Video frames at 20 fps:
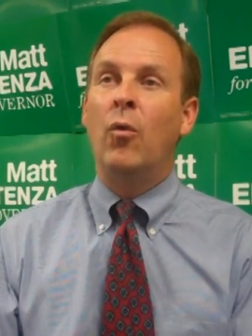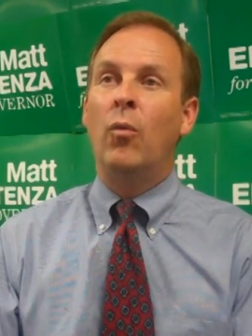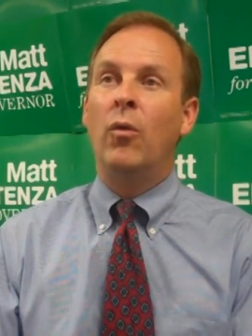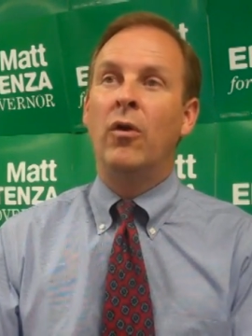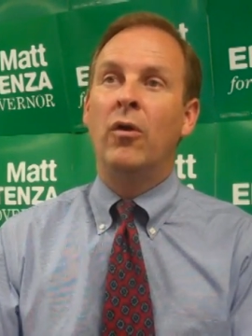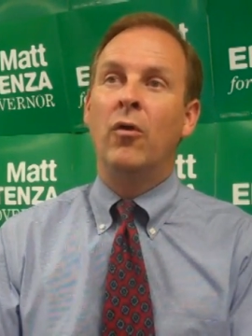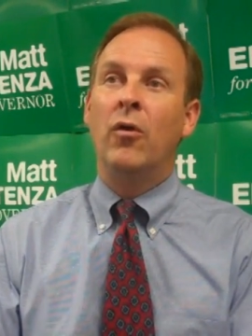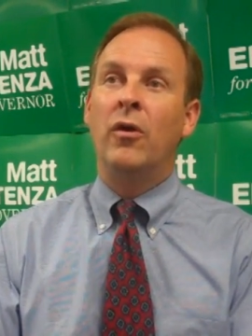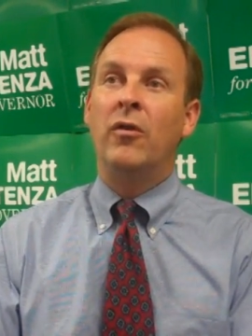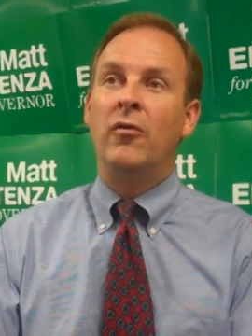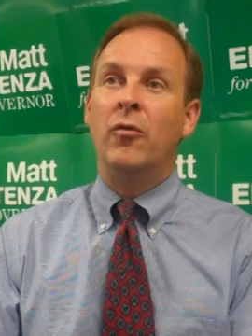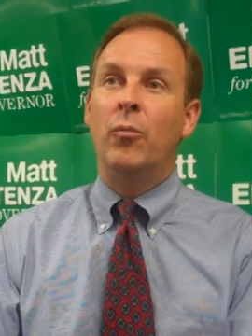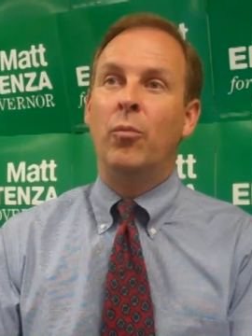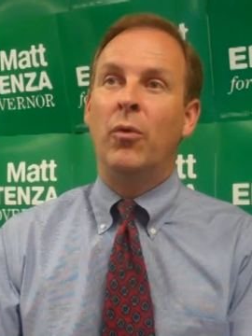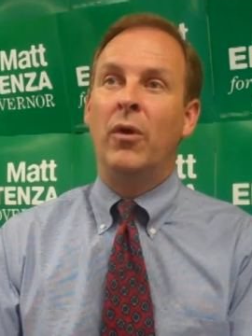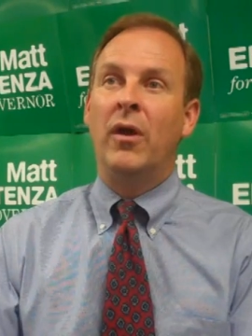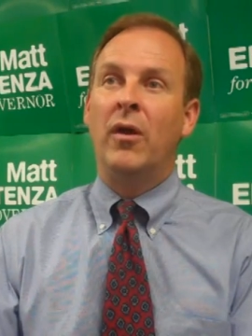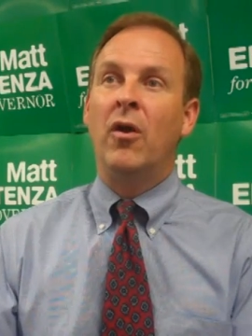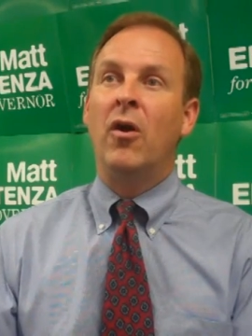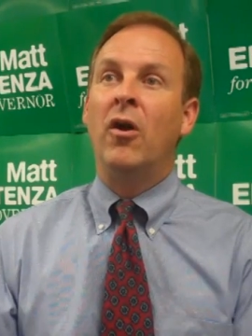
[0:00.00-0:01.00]
We're going to
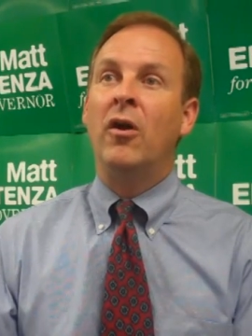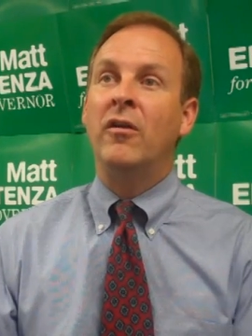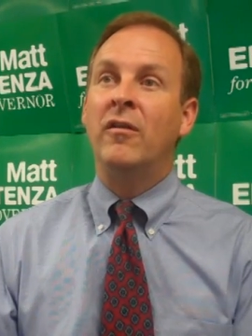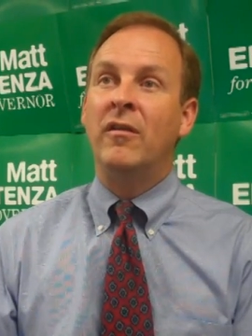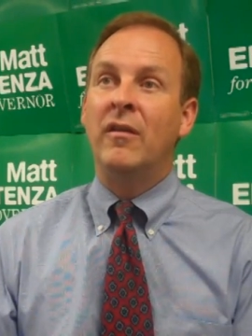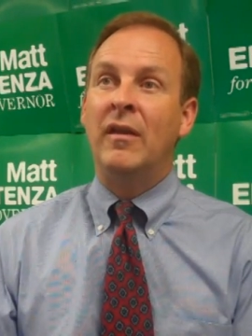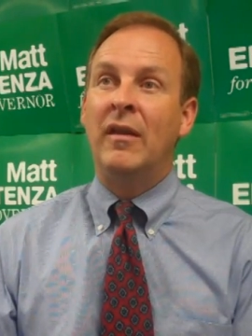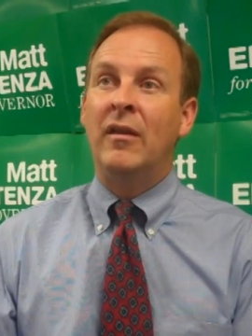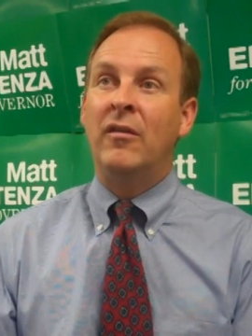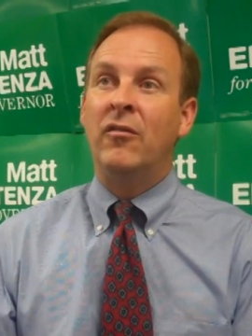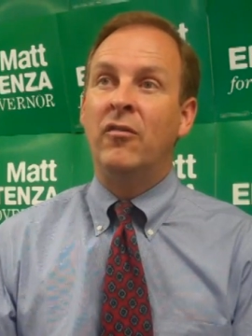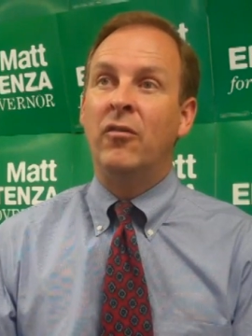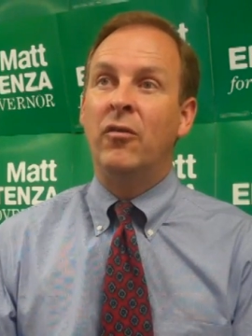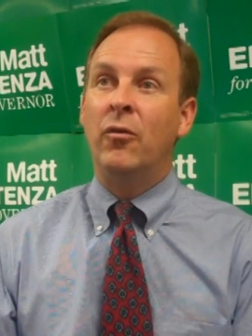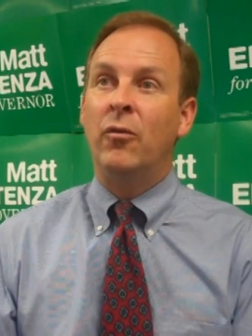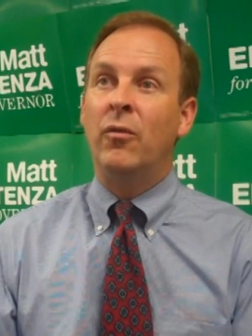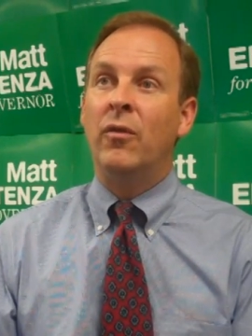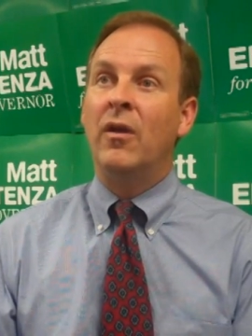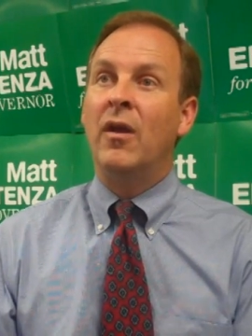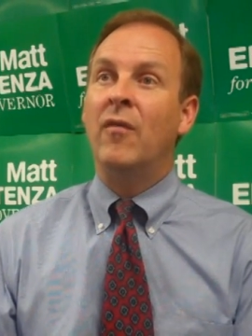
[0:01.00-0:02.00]
bring art
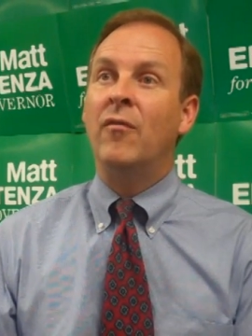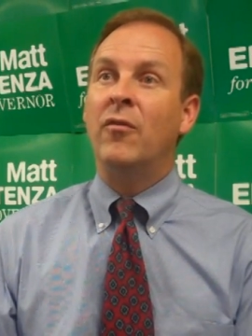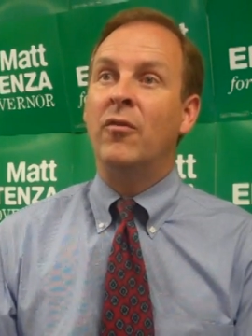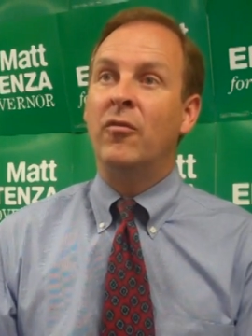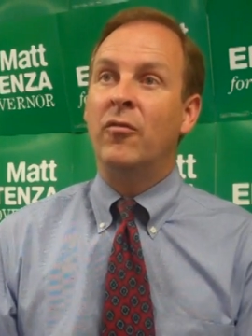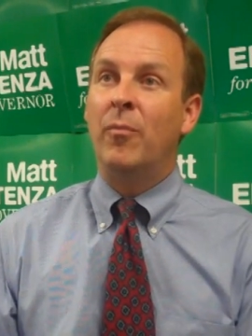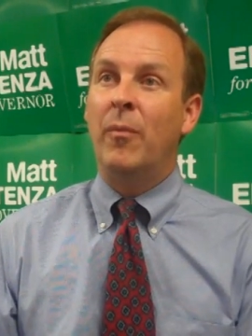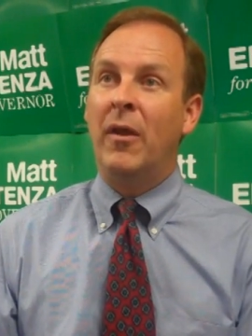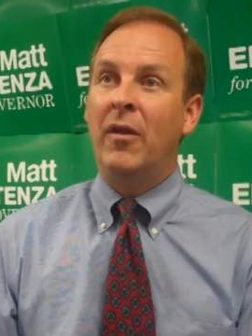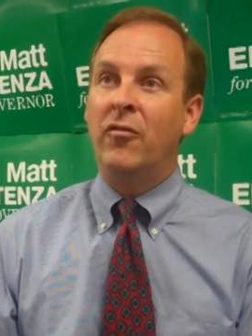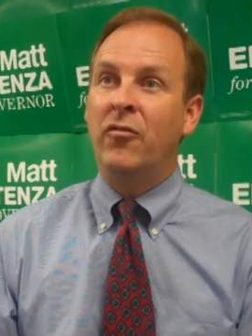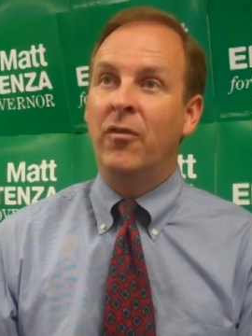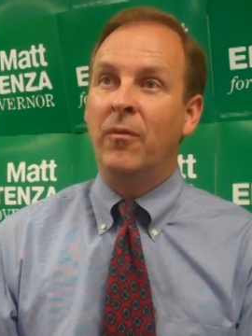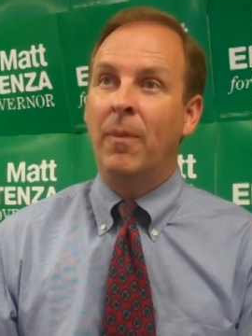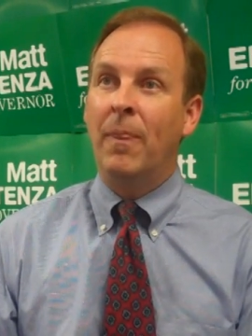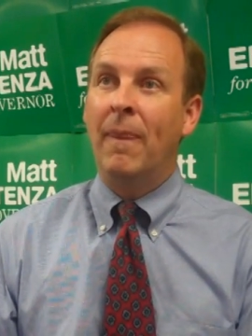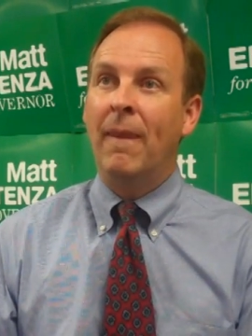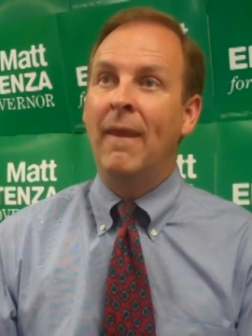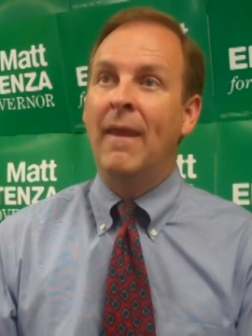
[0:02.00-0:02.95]
into the governor's mansion